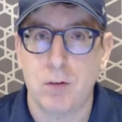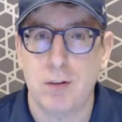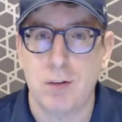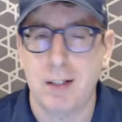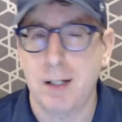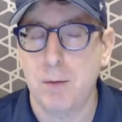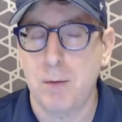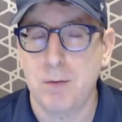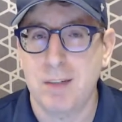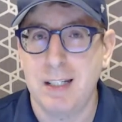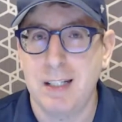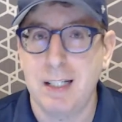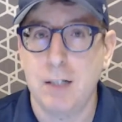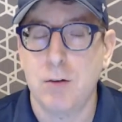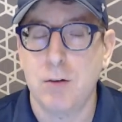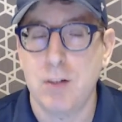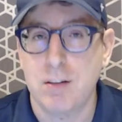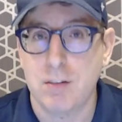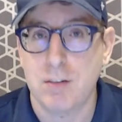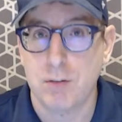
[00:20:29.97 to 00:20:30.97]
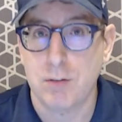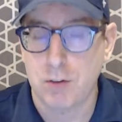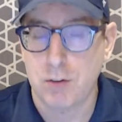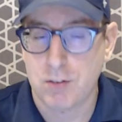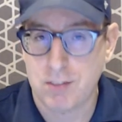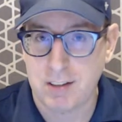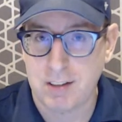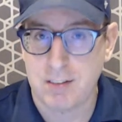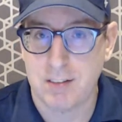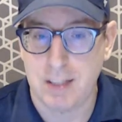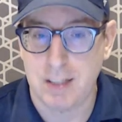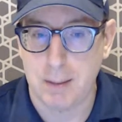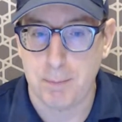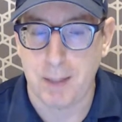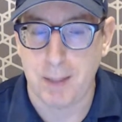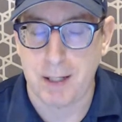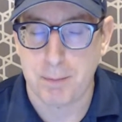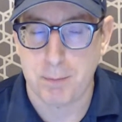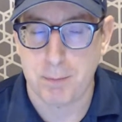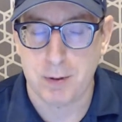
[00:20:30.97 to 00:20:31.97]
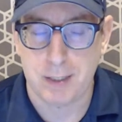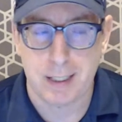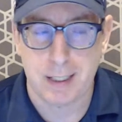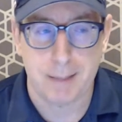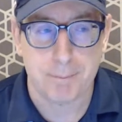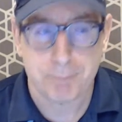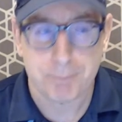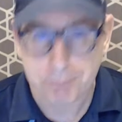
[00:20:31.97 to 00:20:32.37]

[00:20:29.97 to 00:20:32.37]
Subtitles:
And that was an increase of just 16 baht per day.